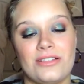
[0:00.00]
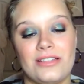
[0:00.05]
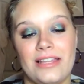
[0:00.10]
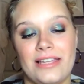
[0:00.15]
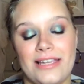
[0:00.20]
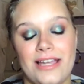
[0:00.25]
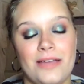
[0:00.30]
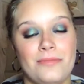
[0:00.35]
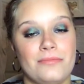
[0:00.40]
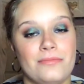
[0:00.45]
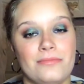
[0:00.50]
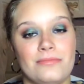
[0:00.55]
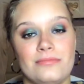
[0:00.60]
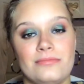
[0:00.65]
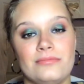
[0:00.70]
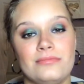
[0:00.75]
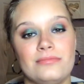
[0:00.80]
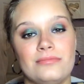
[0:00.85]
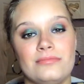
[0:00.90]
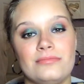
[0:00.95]
Like, I'm
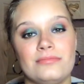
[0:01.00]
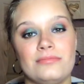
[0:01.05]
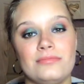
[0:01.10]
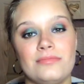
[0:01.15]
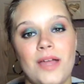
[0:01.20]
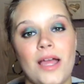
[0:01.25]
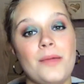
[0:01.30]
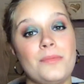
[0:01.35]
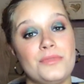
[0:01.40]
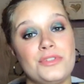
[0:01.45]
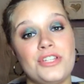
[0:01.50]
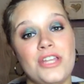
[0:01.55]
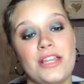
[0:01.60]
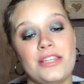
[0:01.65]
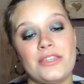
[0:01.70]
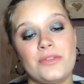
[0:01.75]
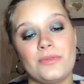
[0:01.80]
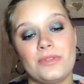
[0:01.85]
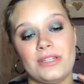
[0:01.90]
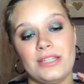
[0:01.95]

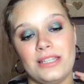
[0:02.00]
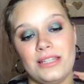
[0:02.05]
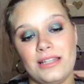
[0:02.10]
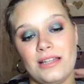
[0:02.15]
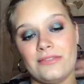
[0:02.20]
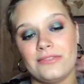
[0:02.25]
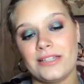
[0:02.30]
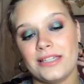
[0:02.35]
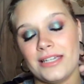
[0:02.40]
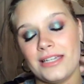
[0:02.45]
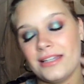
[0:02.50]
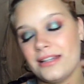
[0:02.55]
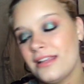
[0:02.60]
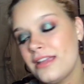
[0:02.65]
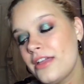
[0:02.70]
genuinely loving it.